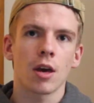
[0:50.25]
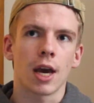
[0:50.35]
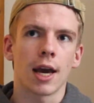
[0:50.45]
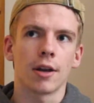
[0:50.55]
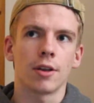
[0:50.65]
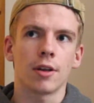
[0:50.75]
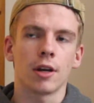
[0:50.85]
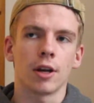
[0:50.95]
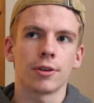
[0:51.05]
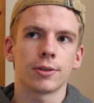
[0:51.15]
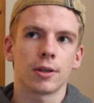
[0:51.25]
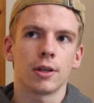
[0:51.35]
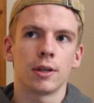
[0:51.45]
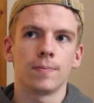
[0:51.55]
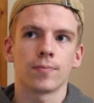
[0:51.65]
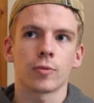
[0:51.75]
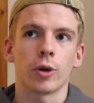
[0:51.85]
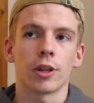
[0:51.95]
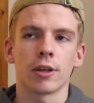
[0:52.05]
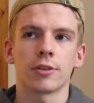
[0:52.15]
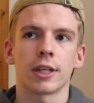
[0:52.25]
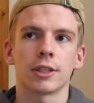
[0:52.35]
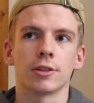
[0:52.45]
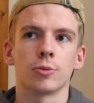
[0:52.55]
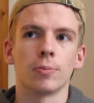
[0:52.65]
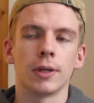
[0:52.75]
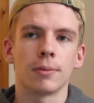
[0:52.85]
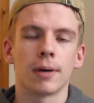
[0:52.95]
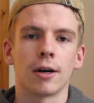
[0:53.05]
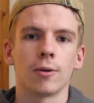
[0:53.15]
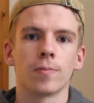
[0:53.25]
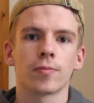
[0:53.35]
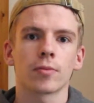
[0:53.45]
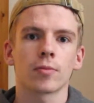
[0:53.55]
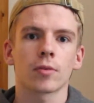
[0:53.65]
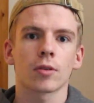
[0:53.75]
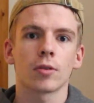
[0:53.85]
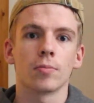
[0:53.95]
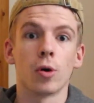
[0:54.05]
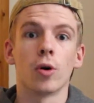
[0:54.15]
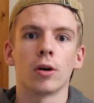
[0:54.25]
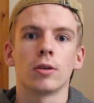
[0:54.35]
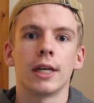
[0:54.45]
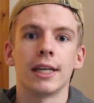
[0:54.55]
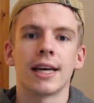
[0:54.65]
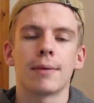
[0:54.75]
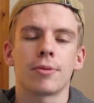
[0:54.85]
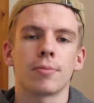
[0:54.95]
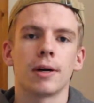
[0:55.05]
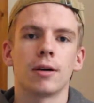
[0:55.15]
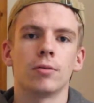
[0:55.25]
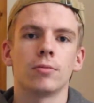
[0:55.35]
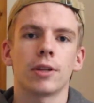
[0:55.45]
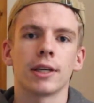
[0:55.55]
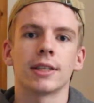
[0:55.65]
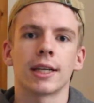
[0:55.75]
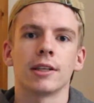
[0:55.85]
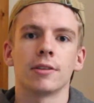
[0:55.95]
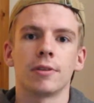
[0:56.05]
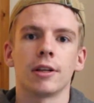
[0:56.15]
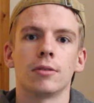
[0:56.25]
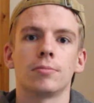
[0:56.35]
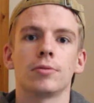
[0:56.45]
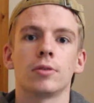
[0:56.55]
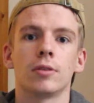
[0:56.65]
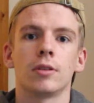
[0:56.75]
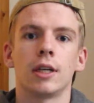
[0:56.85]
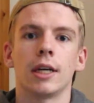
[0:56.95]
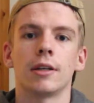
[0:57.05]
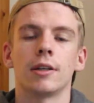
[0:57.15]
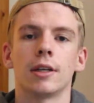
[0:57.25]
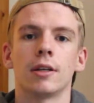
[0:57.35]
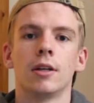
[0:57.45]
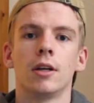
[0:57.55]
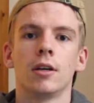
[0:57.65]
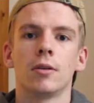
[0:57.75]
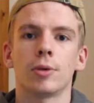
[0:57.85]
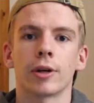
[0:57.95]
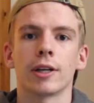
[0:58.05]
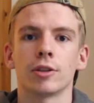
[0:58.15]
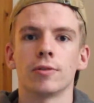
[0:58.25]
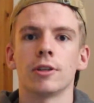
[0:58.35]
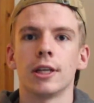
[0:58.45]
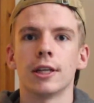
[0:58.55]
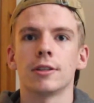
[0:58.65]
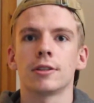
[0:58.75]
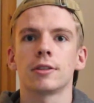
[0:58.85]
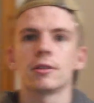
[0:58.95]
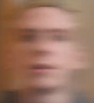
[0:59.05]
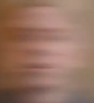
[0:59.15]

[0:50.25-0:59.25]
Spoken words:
And one of the other sections will be about more in depth about things I can develop and progress over the years.